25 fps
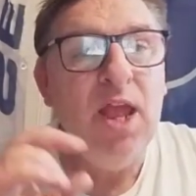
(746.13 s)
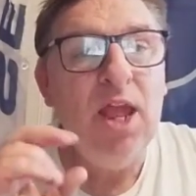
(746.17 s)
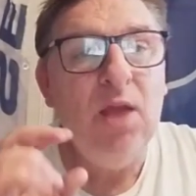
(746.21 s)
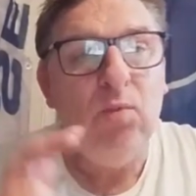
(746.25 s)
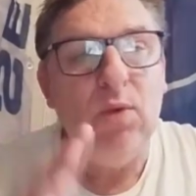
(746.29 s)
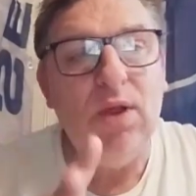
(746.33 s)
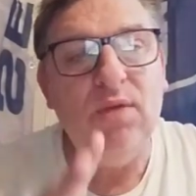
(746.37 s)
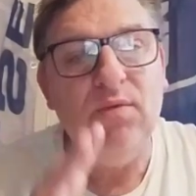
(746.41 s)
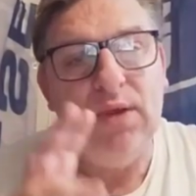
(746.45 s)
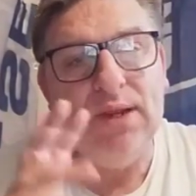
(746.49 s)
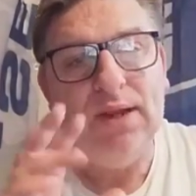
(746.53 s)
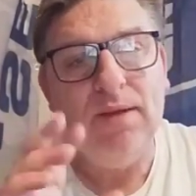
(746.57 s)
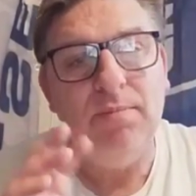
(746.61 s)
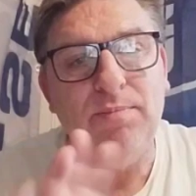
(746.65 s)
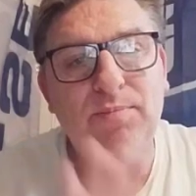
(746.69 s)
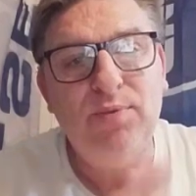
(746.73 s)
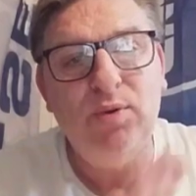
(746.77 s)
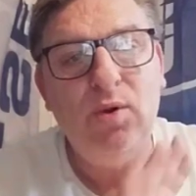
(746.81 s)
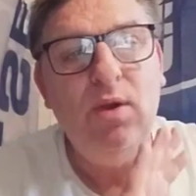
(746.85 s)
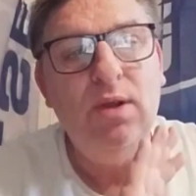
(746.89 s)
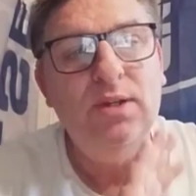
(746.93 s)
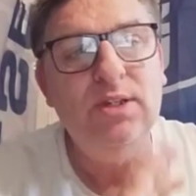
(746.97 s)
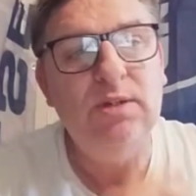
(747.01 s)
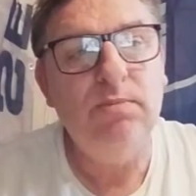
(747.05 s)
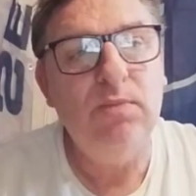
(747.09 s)
whether we can
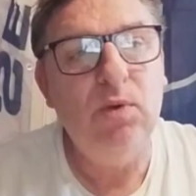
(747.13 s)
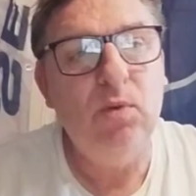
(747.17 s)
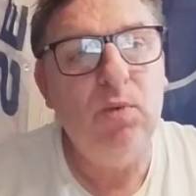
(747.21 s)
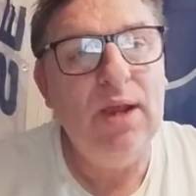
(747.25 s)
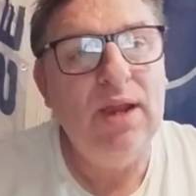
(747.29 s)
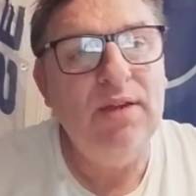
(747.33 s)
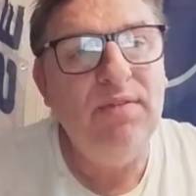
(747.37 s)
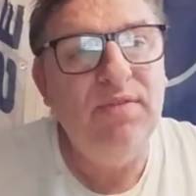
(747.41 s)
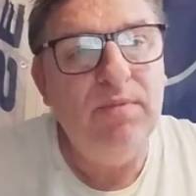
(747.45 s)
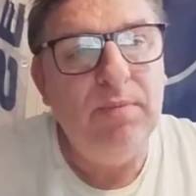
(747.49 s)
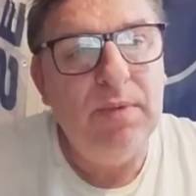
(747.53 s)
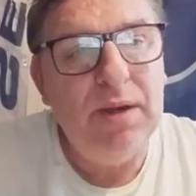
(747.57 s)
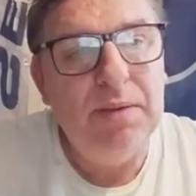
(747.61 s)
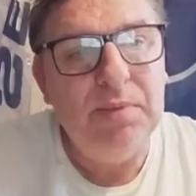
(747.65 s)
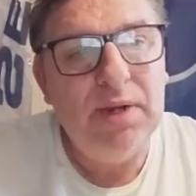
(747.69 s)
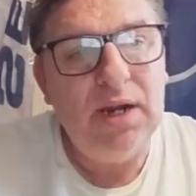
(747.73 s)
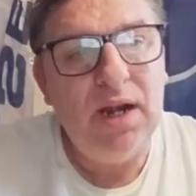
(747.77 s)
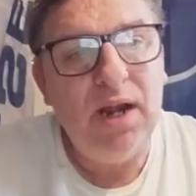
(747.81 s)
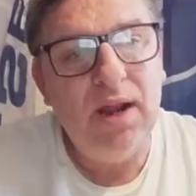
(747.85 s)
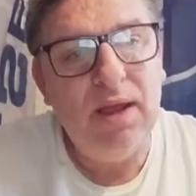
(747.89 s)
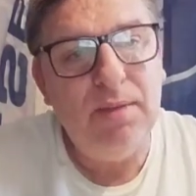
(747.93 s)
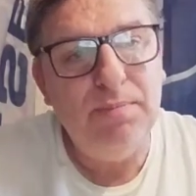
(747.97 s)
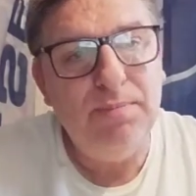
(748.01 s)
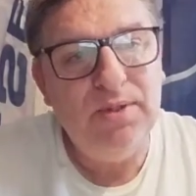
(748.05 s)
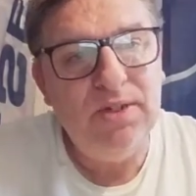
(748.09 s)
prize them away from them
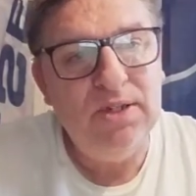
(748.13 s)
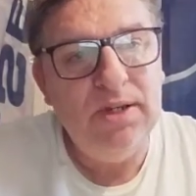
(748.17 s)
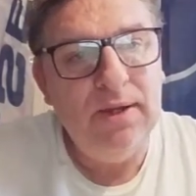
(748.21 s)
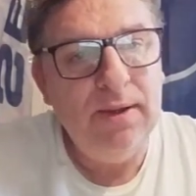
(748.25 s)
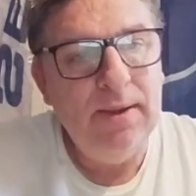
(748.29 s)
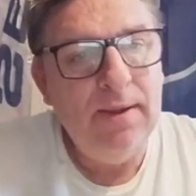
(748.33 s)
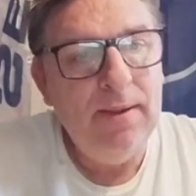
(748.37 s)
clubs